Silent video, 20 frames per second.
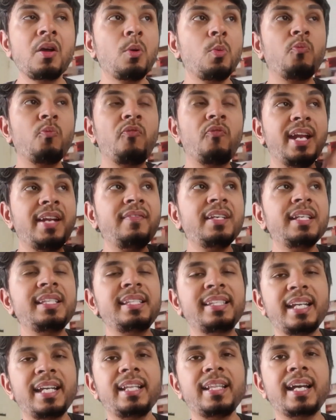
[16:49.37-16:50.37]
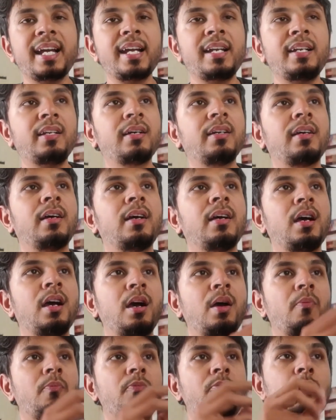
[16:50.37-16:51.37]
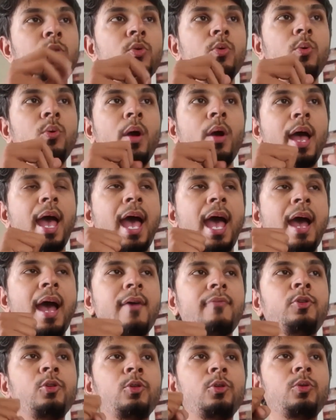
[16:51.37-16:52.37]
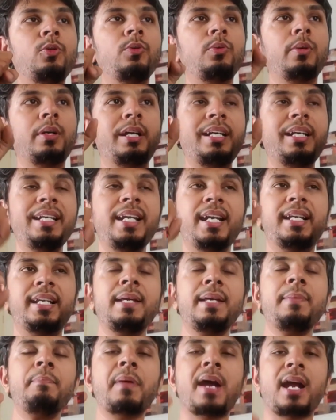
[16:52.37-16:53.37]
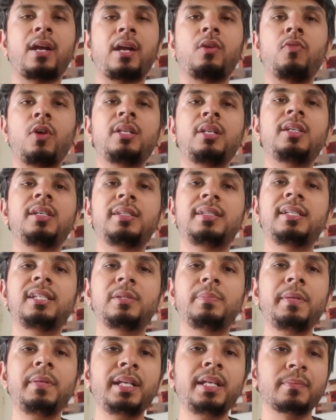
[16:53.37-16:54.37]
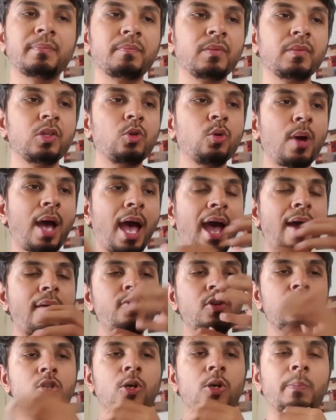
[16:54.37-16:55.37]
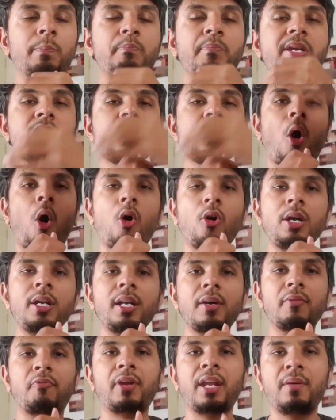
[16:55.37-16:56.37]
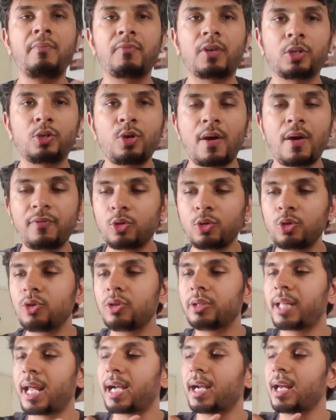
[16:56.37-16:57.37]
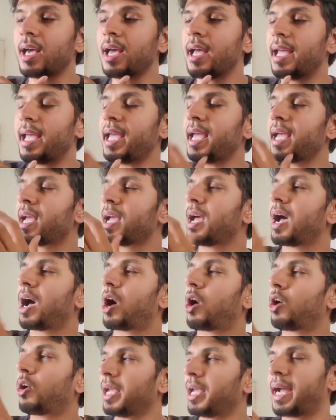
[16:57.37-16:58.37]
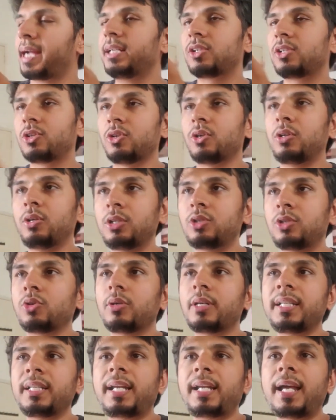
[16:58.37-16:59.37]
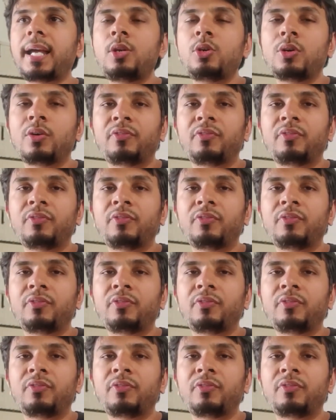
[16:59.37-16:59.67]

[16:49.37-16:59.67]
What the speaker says: when we say that you have to create an impact, what does this mean? You have to look beyond a framework. You have to look that, hey, okay, it's okay that I know a